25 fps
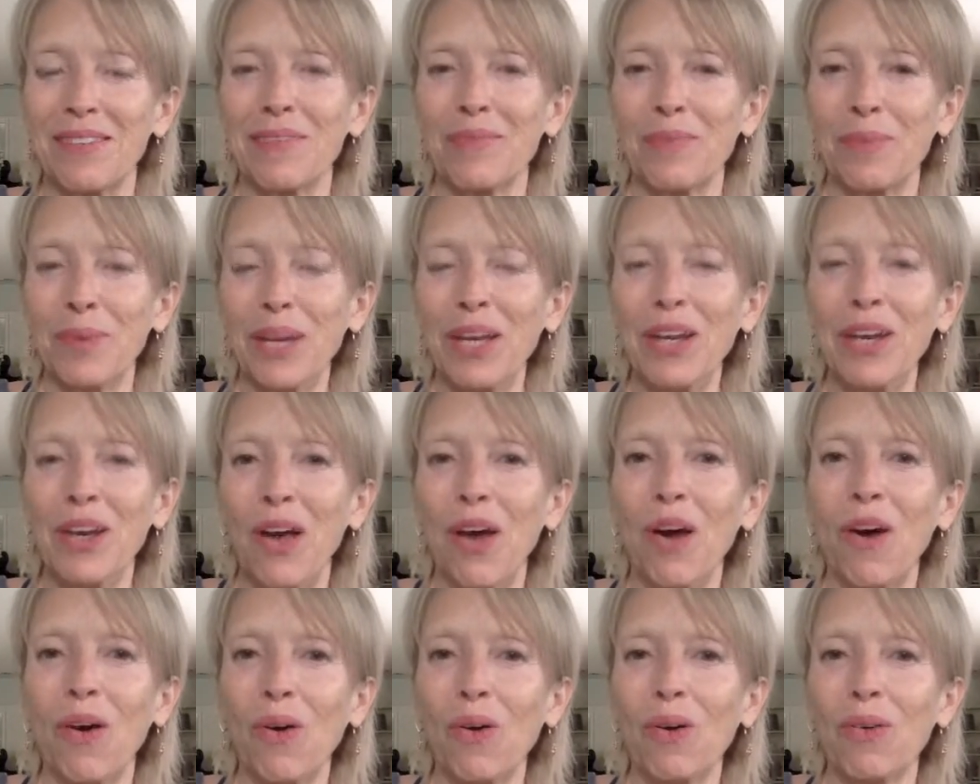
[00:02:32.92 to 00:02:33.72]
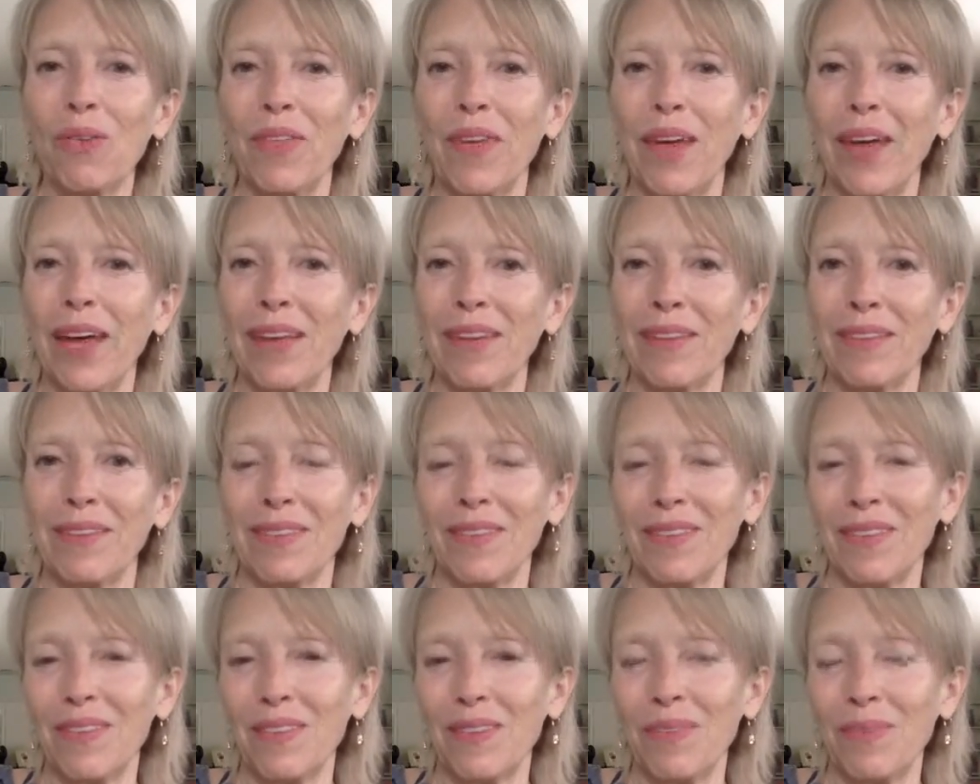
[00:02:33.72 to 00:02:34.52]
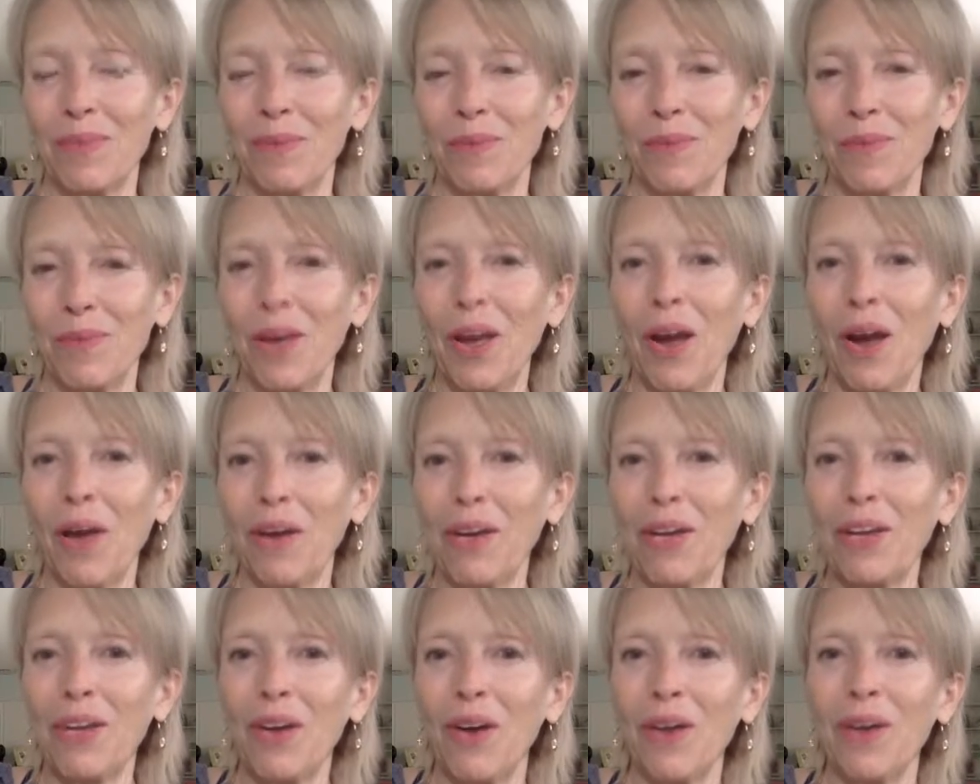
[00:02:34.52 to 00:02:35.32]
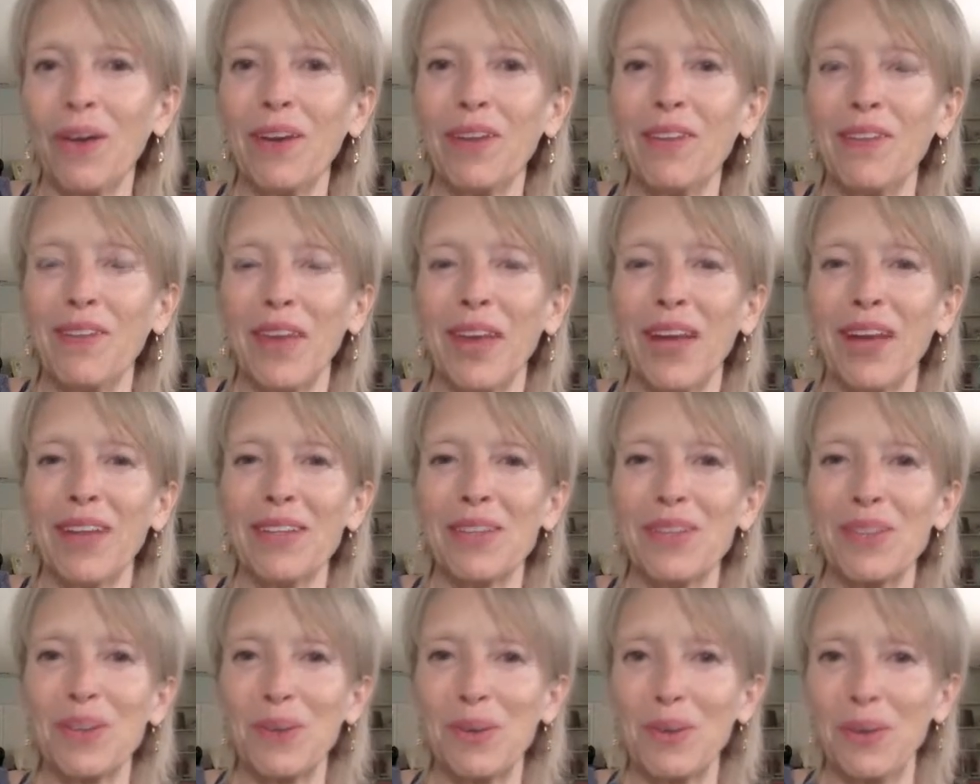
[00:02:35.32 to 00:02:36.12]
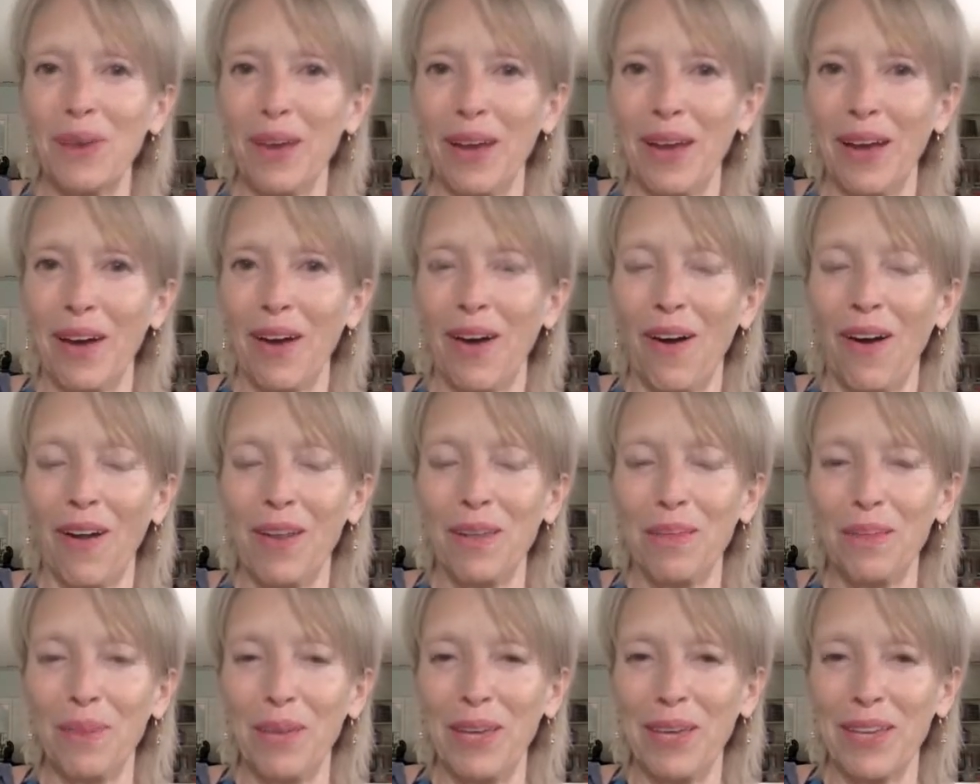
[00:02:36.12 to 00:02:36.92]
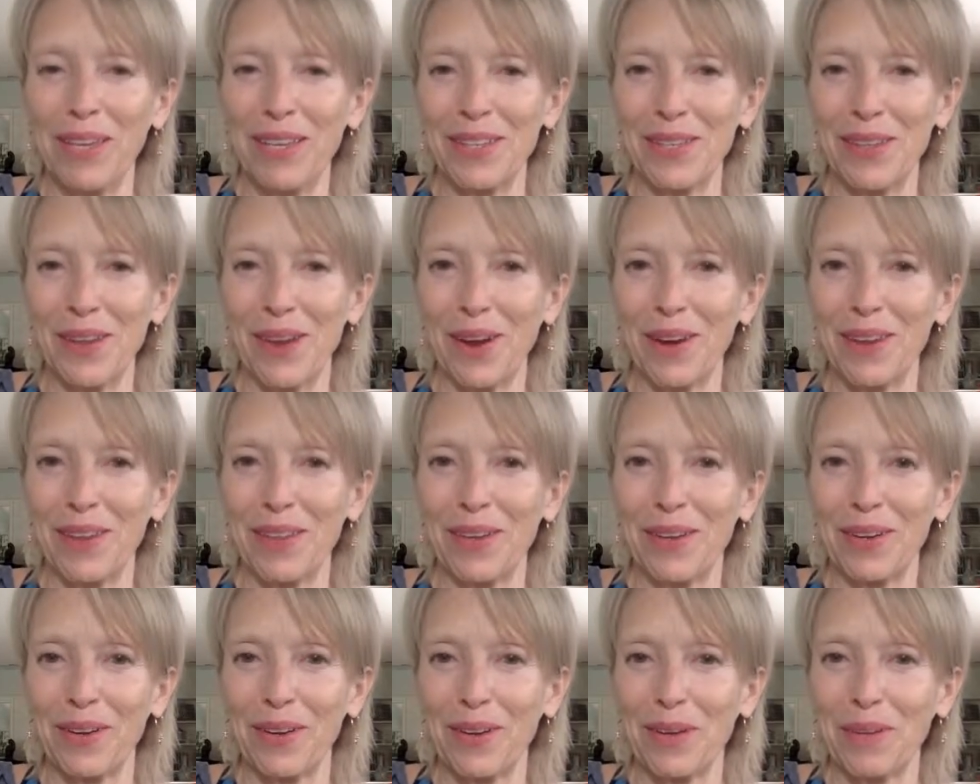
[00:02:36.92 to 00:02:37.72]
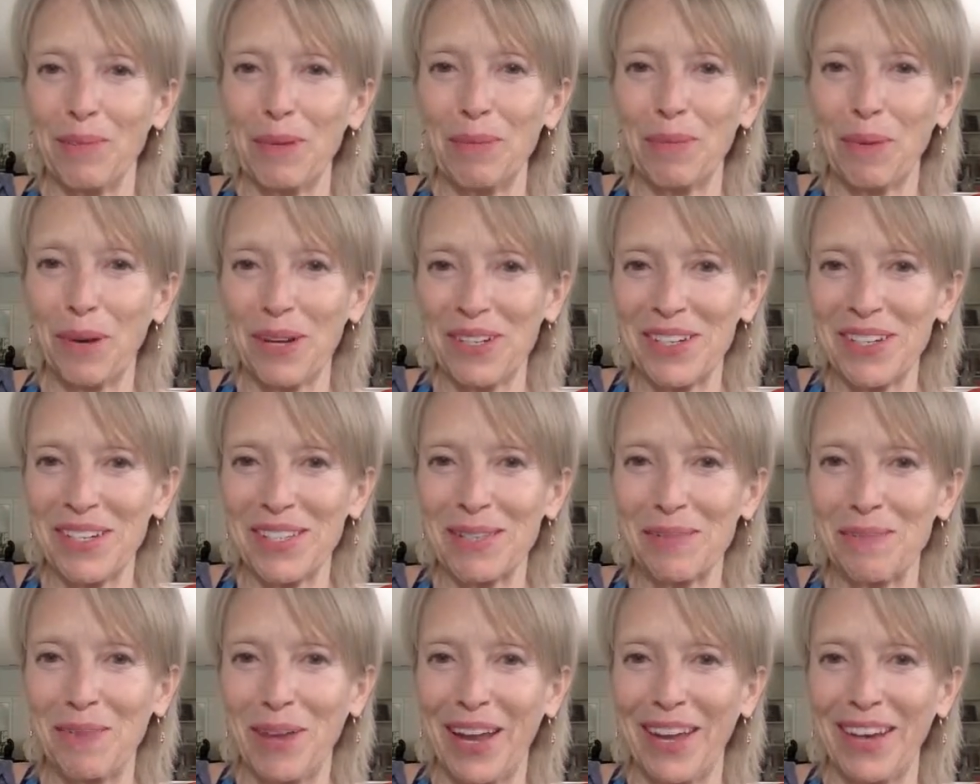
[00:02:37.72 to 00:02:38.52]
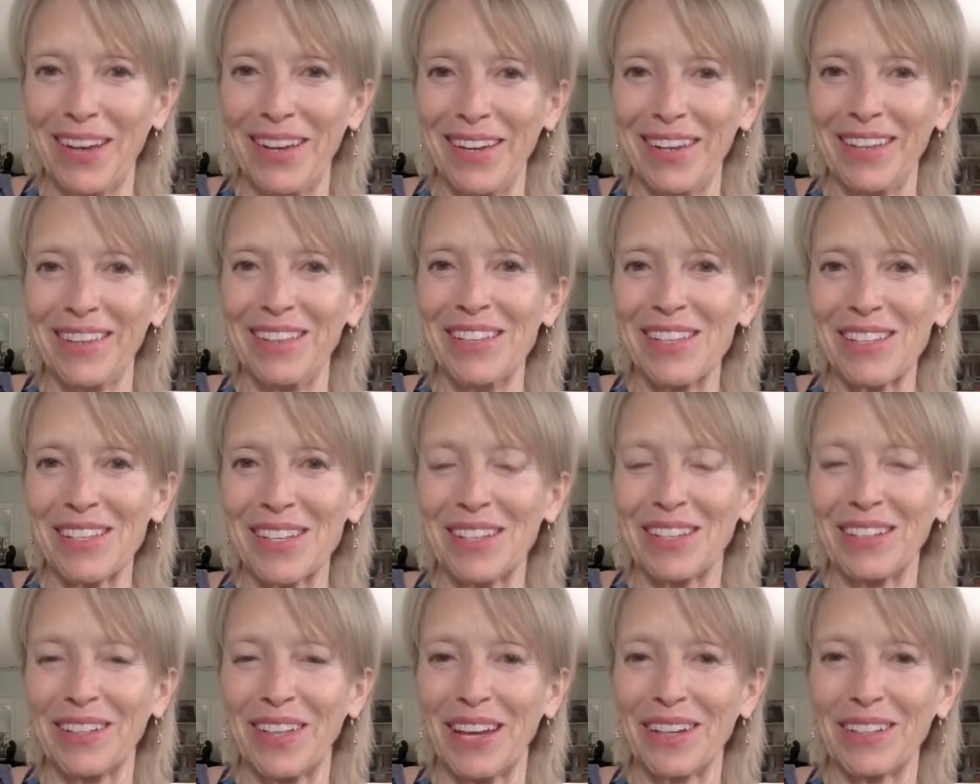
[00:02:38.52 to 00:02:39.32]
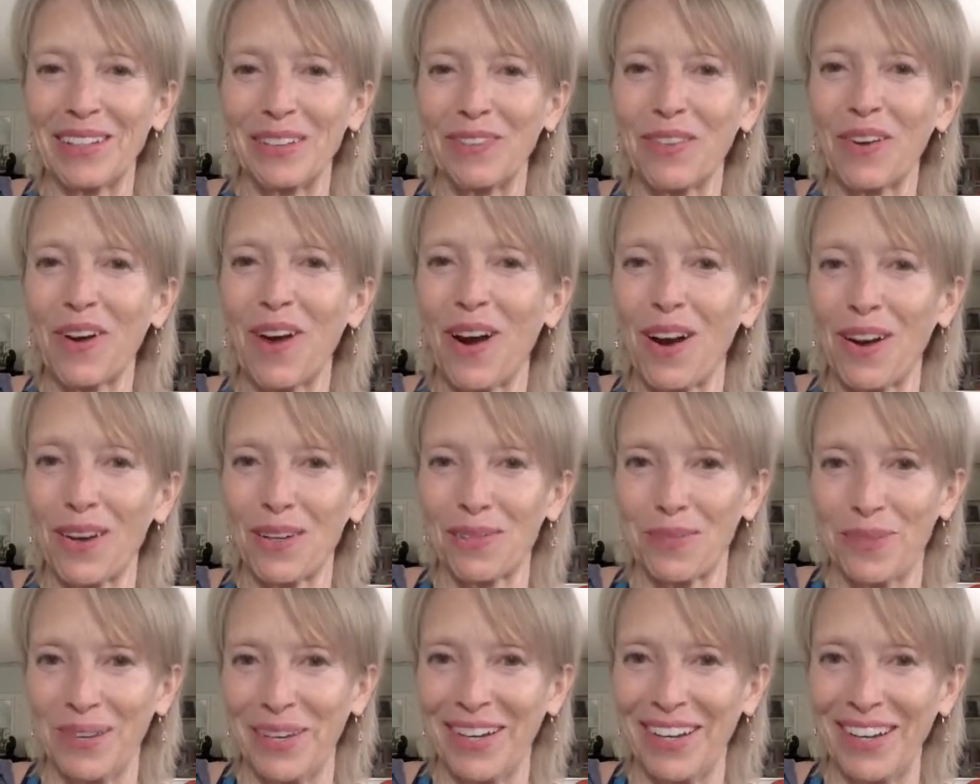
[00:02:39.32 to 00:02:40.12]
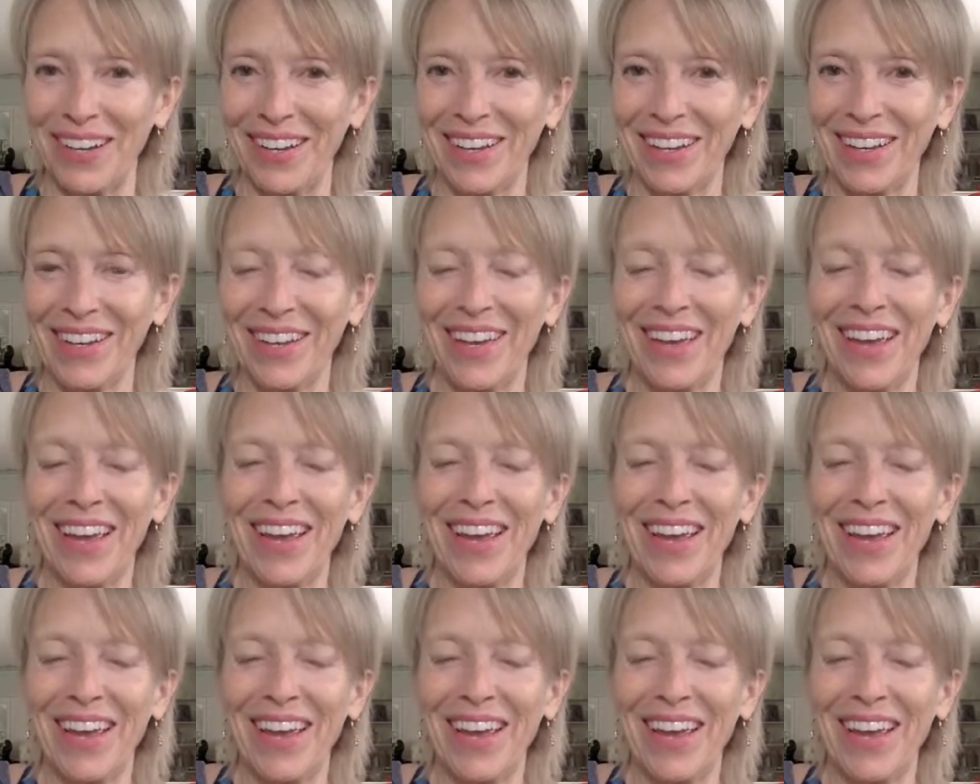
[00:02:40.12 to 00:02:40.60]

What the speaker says: we know that we already know in advance who all the beings are that are going to be participating in this collective card reading.